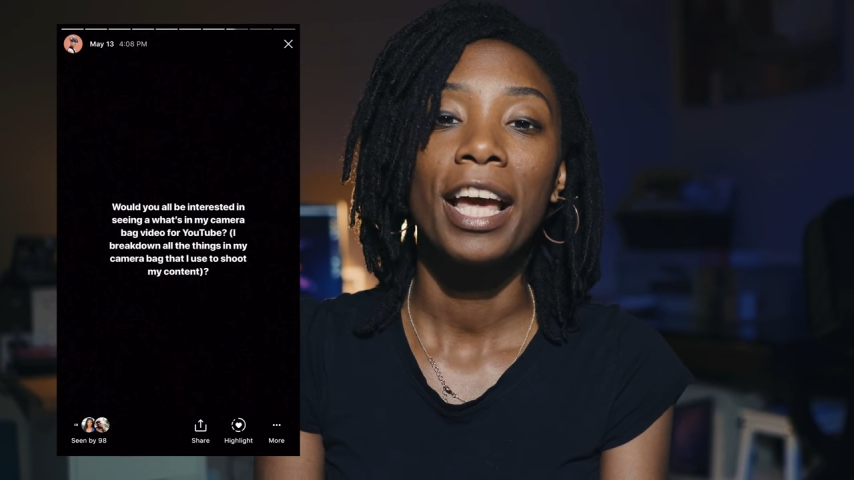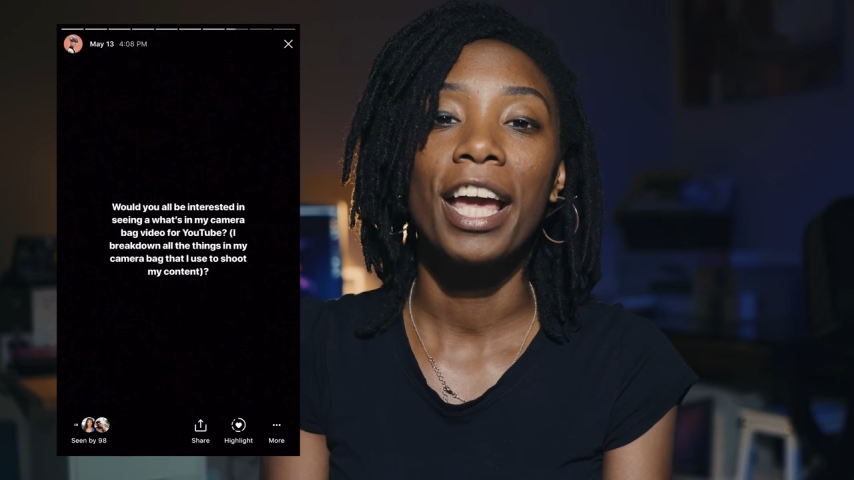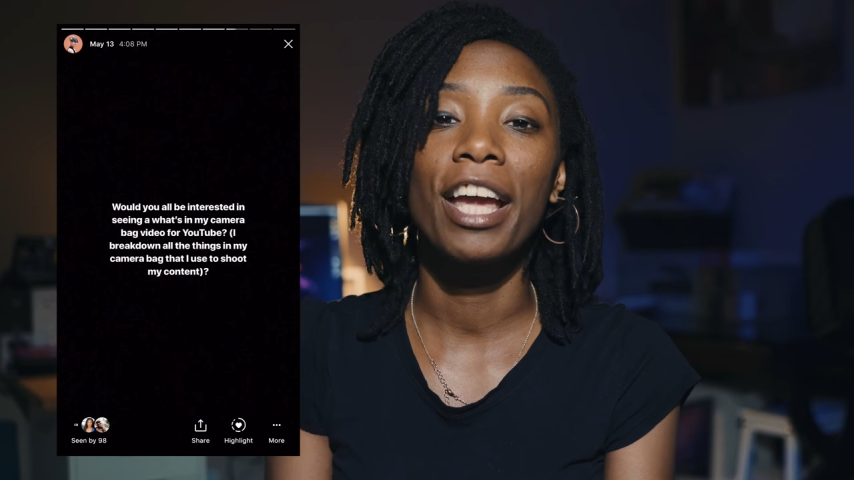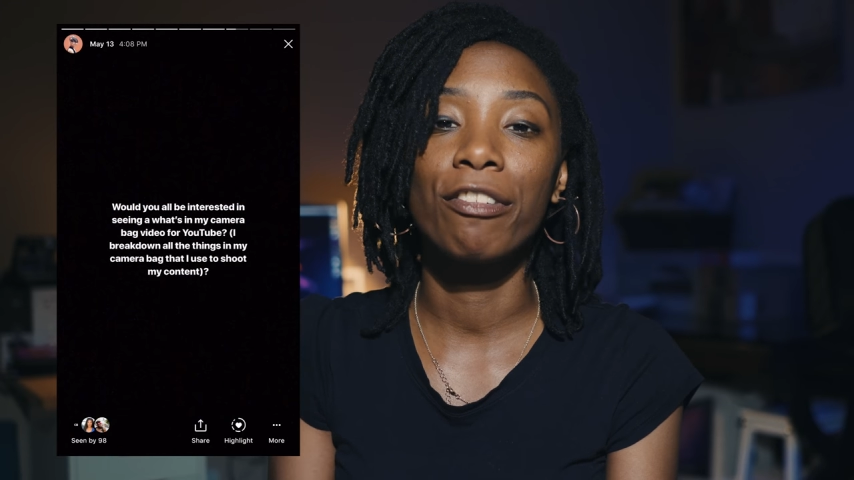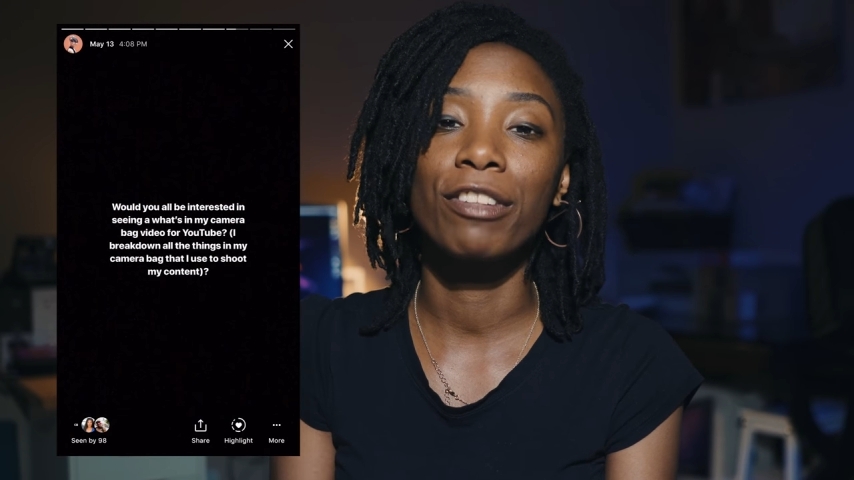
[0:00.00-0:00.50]

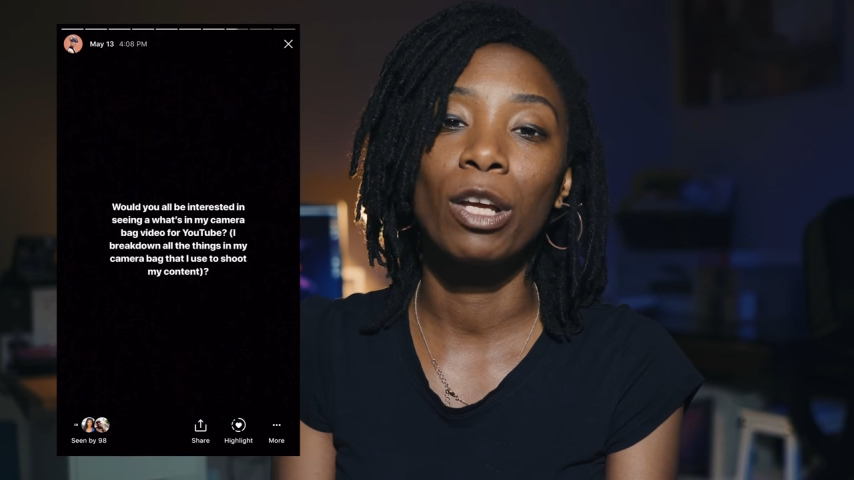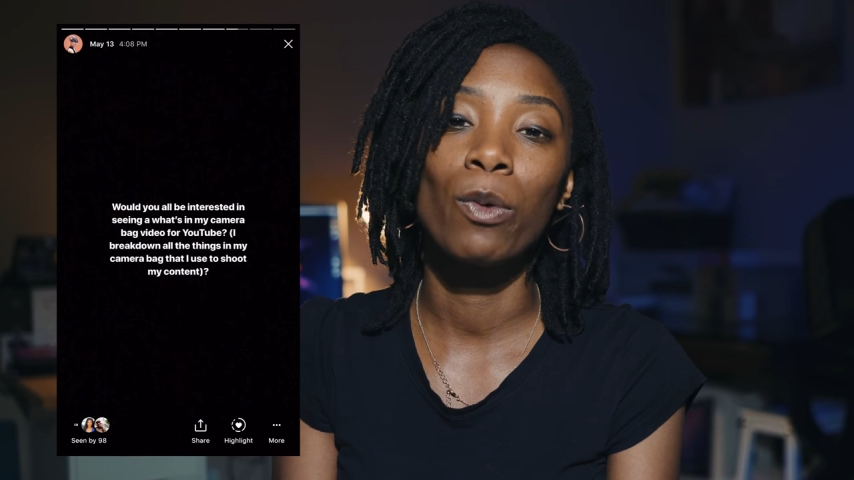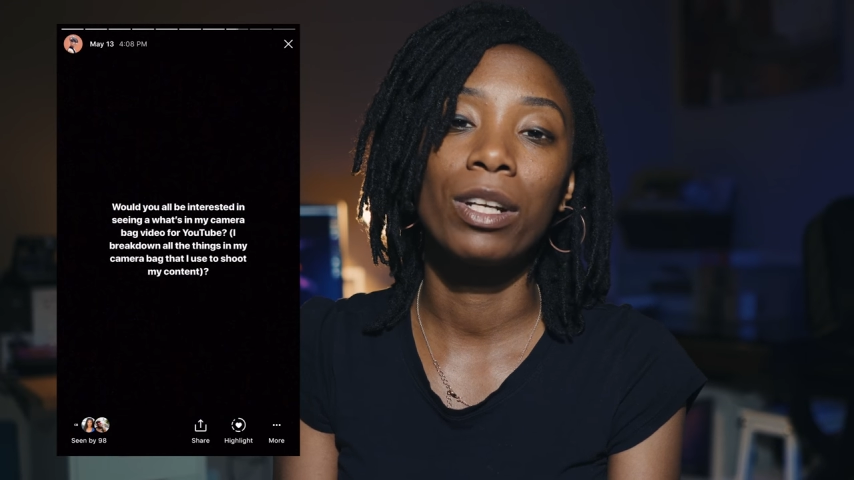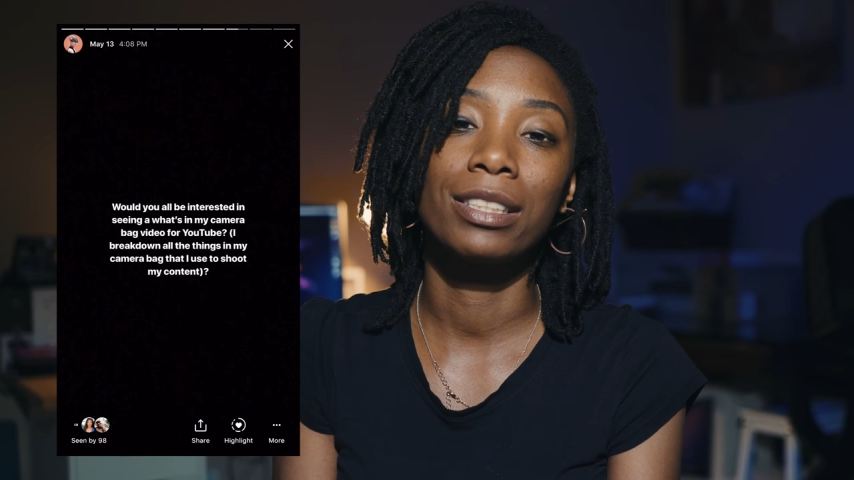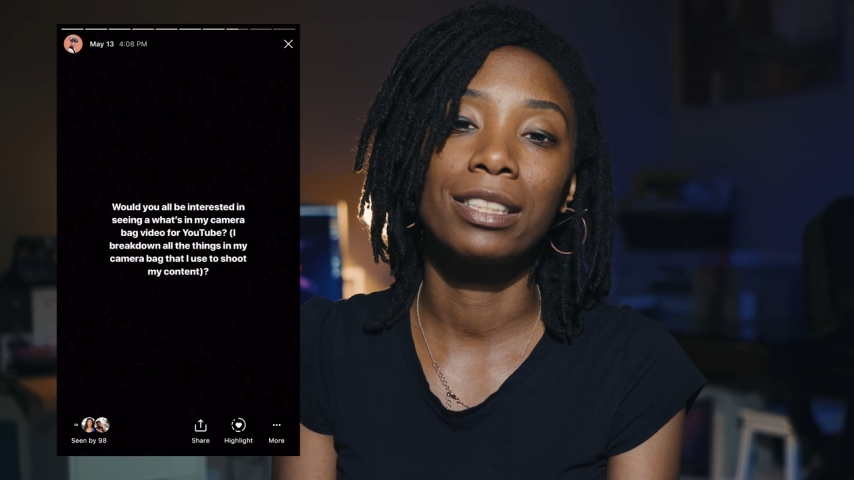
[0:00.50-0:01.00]
if they
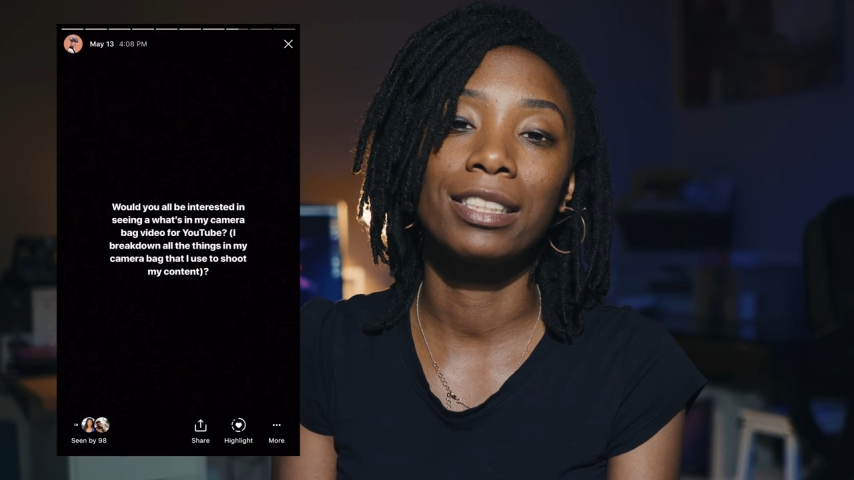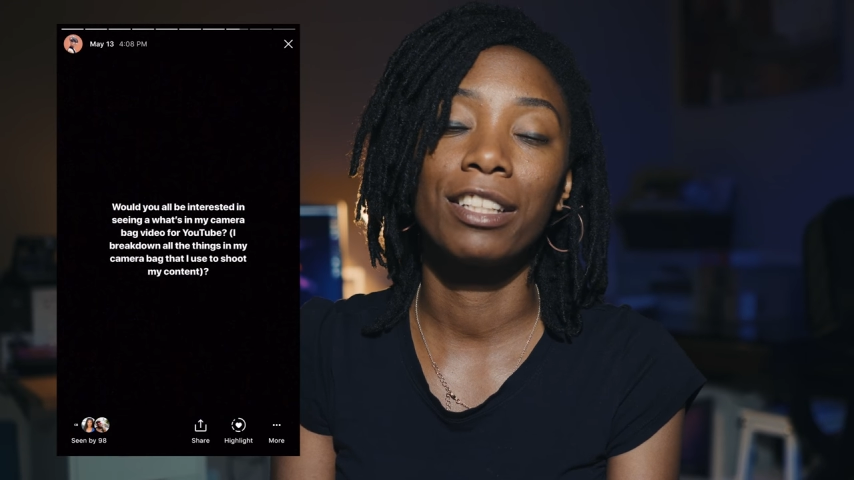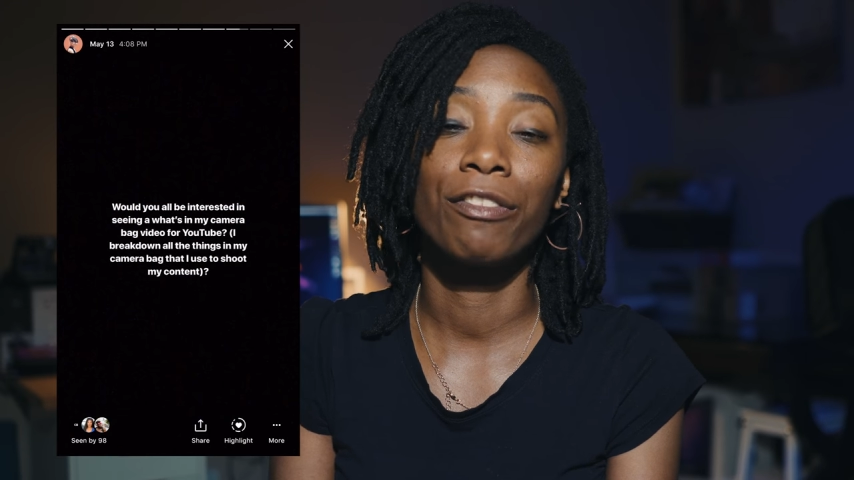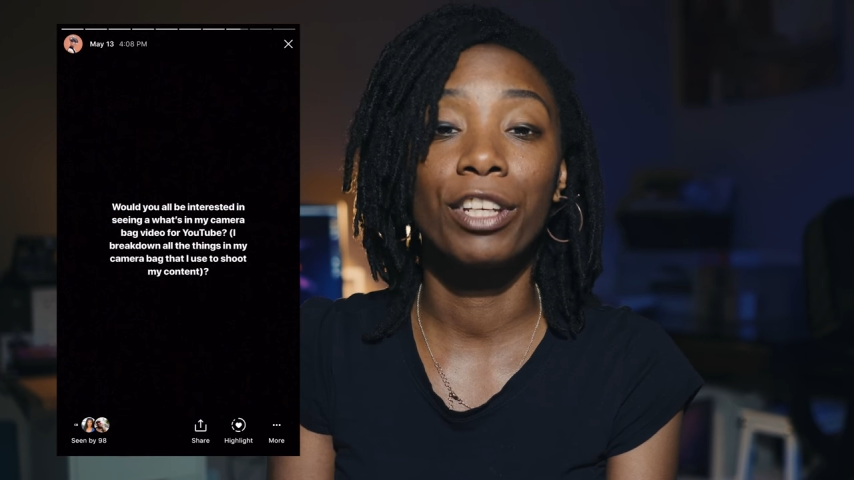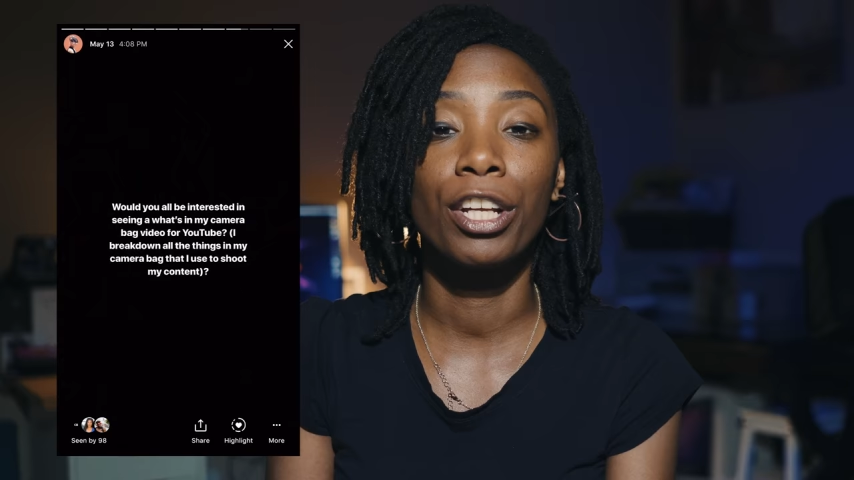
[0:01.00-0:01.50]
wanted to see
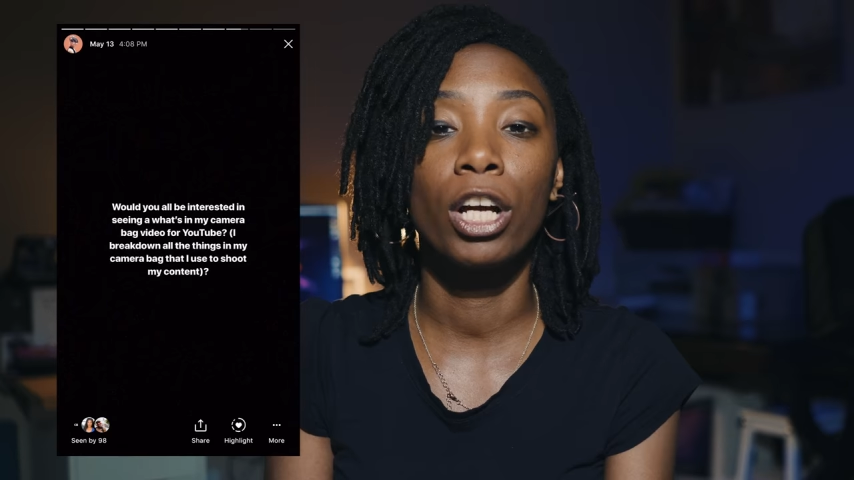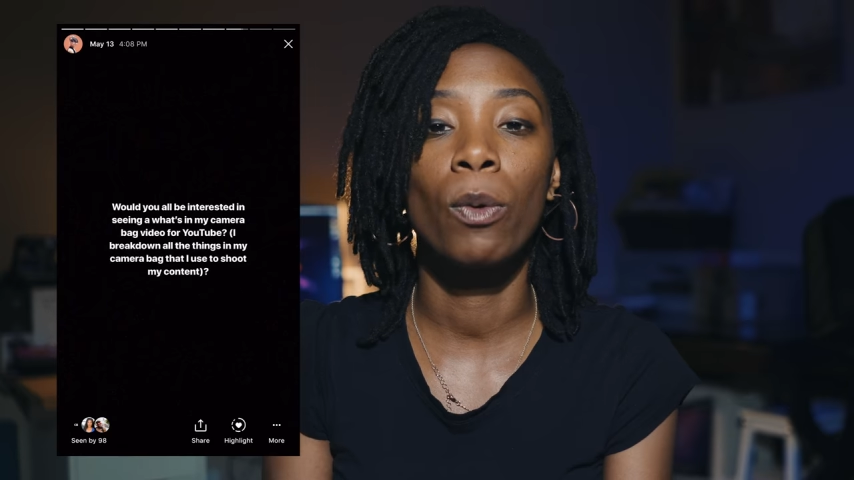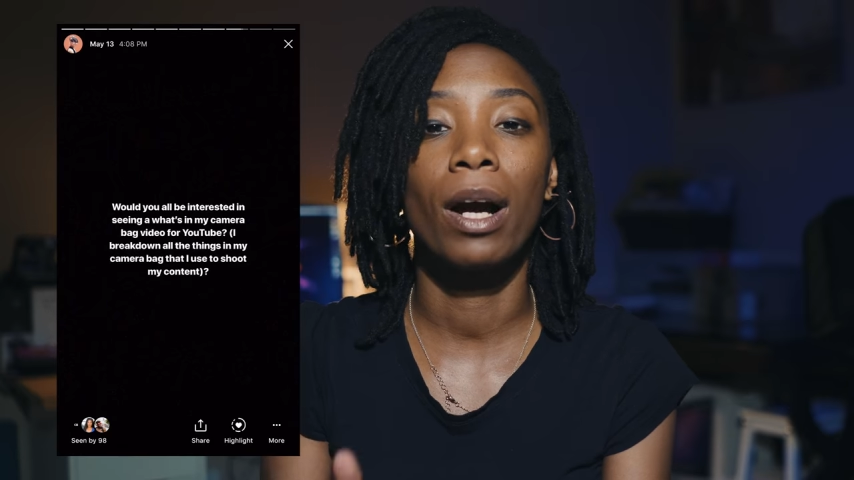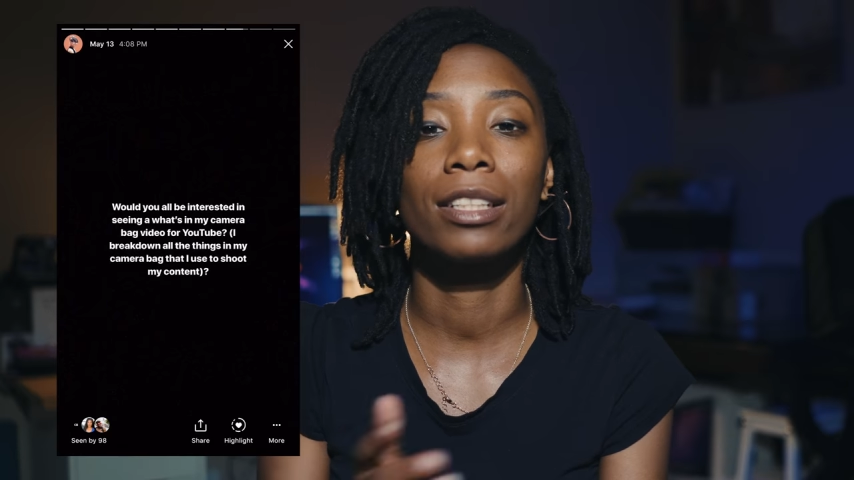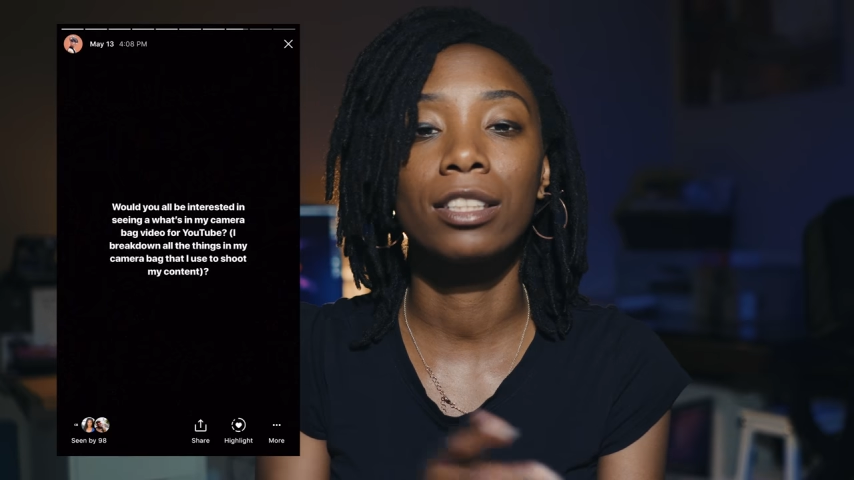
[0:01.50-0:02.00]
a video where I